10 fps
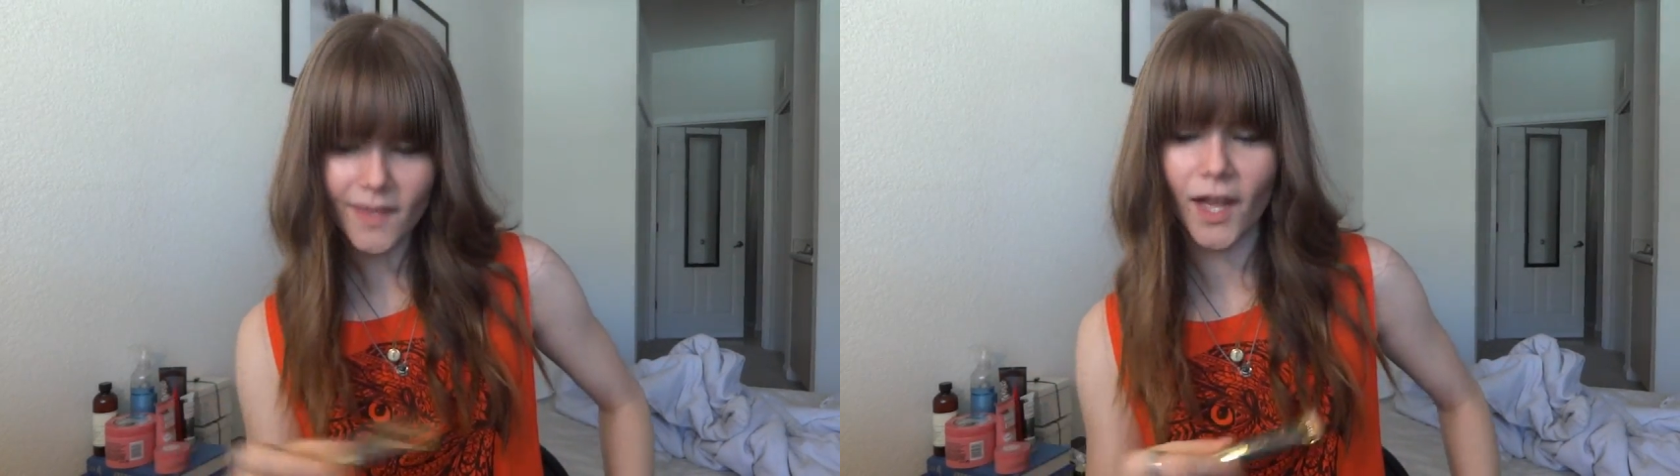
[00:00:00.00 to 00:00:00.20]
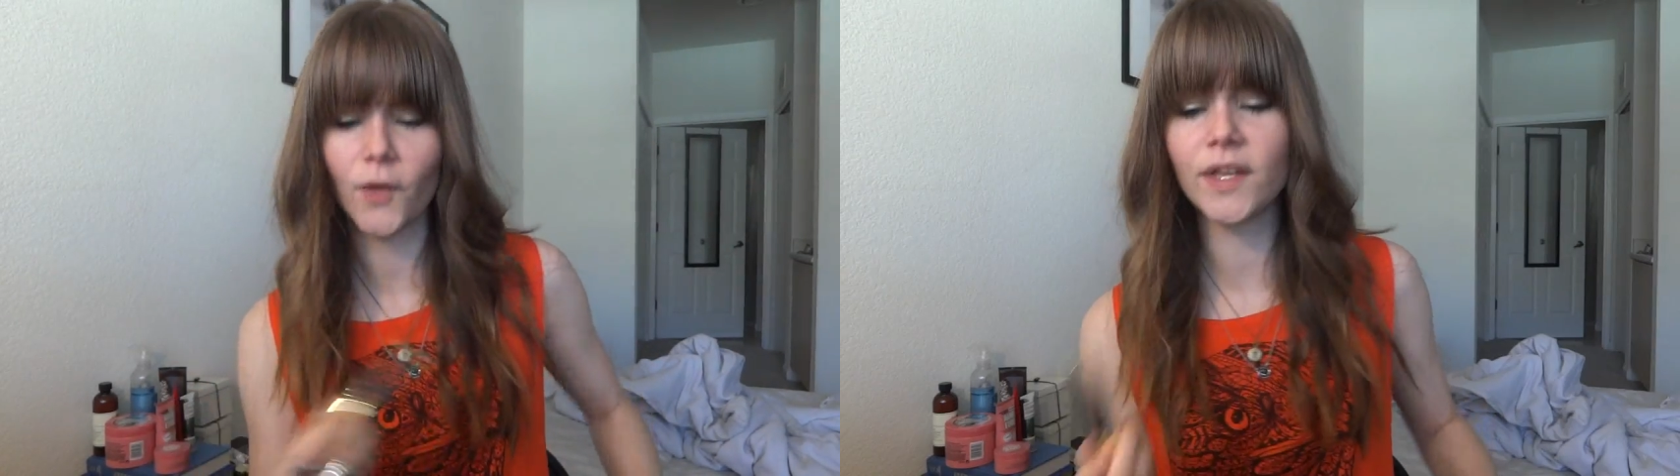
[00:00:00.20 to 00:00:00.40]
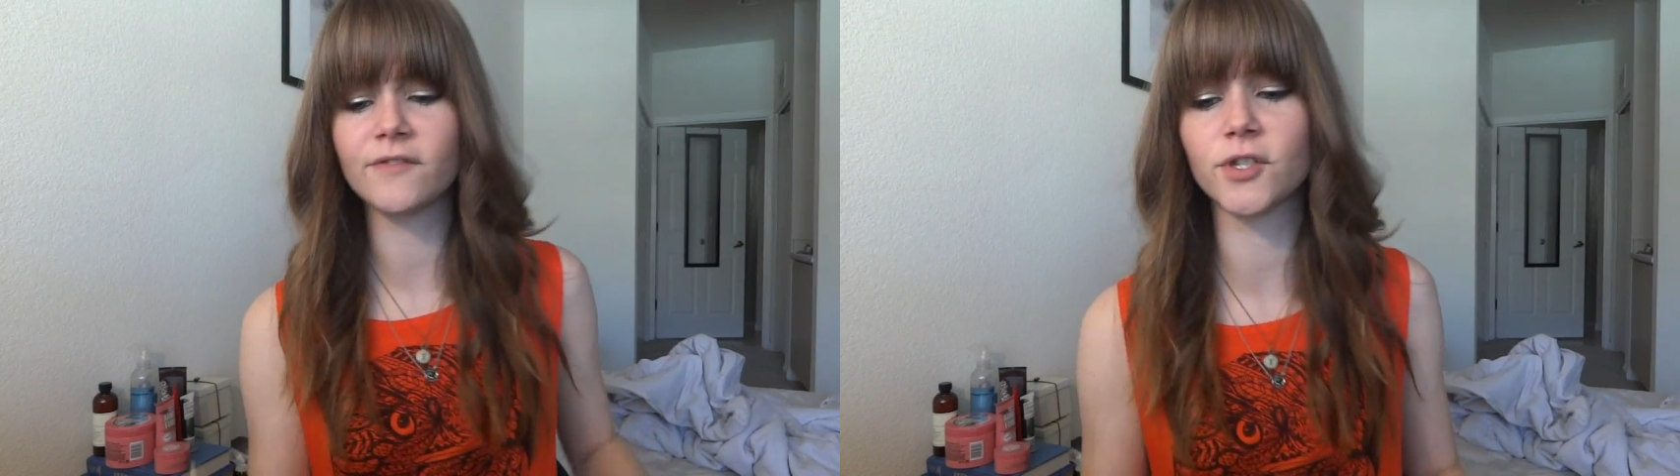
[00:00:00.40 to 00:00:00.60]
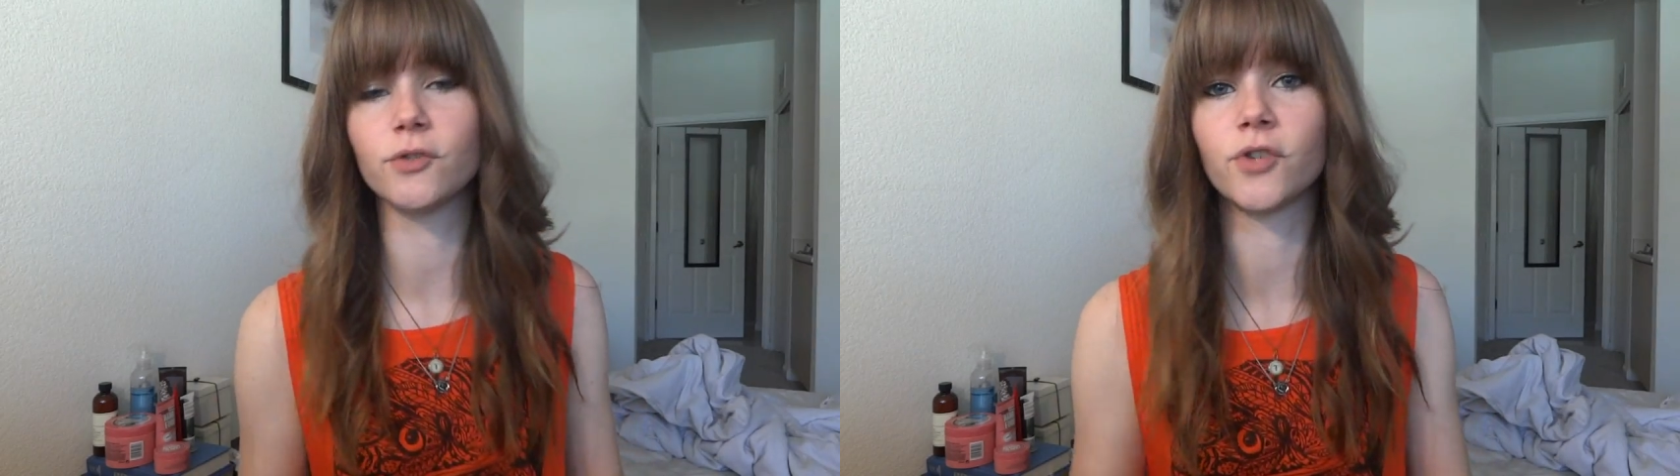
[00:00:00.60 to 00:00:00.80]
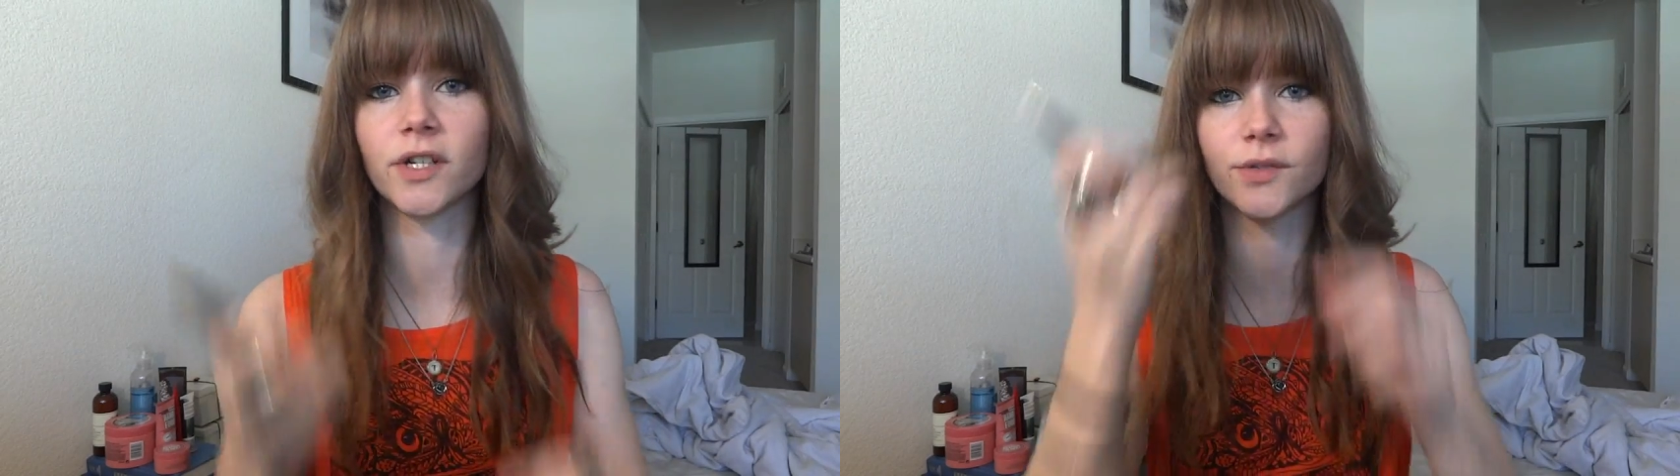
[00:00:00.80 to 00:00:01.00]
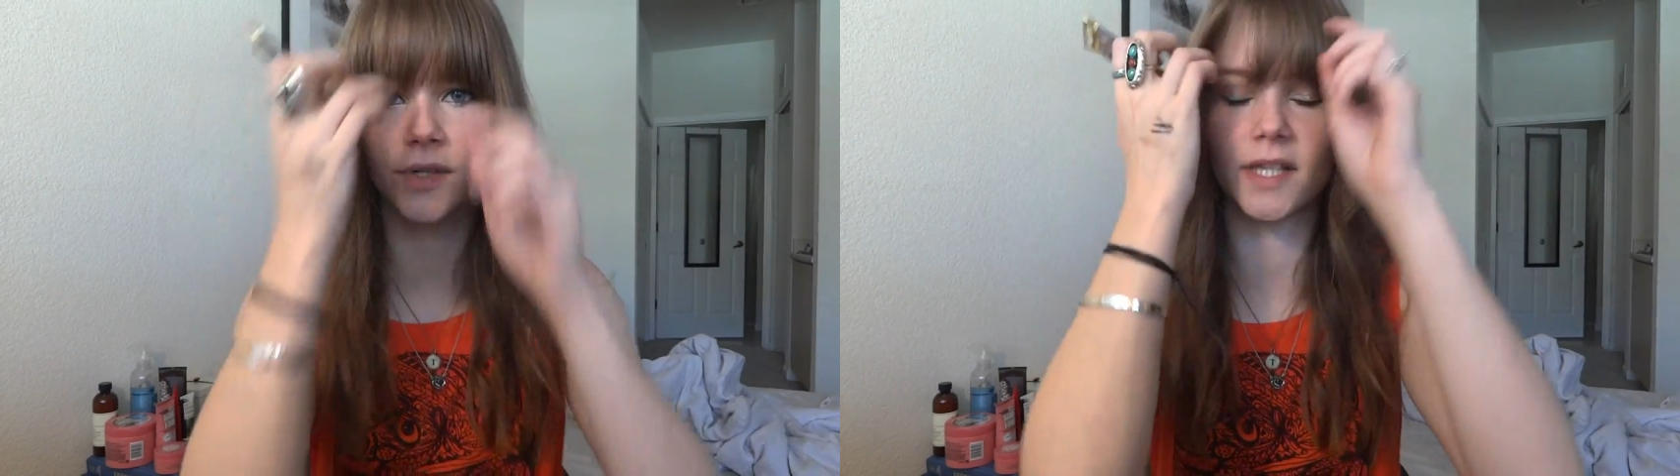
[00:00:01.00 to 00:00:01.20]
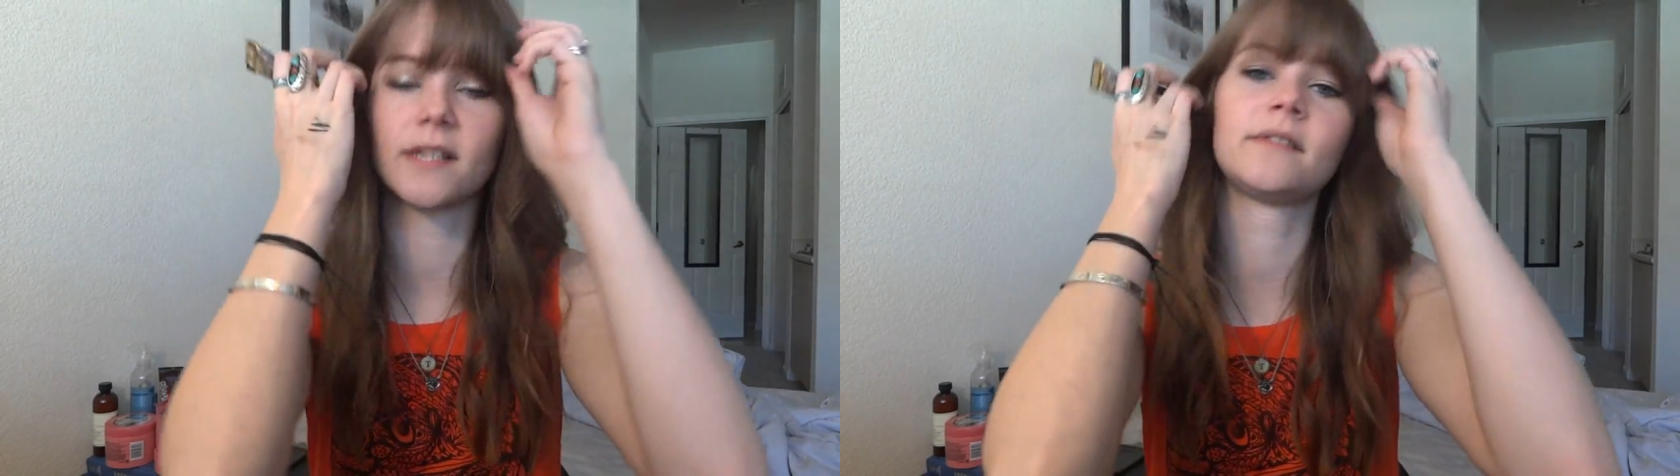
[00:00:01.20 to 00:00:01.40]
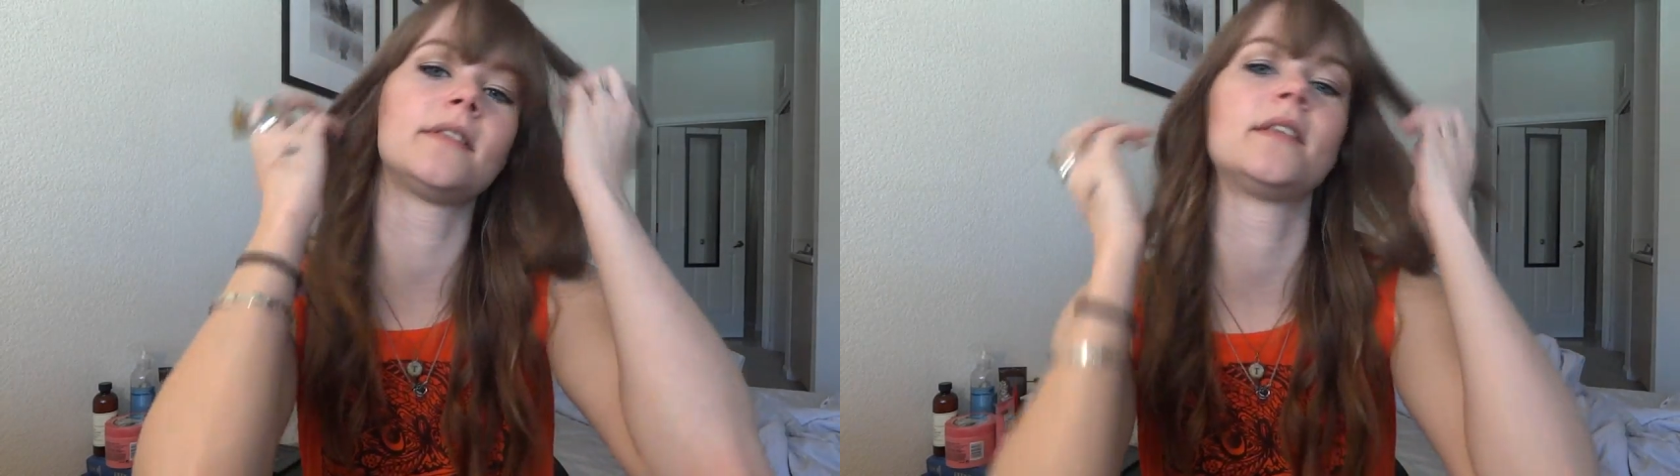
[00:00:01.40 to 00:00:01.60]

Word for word: I only have two drugstore things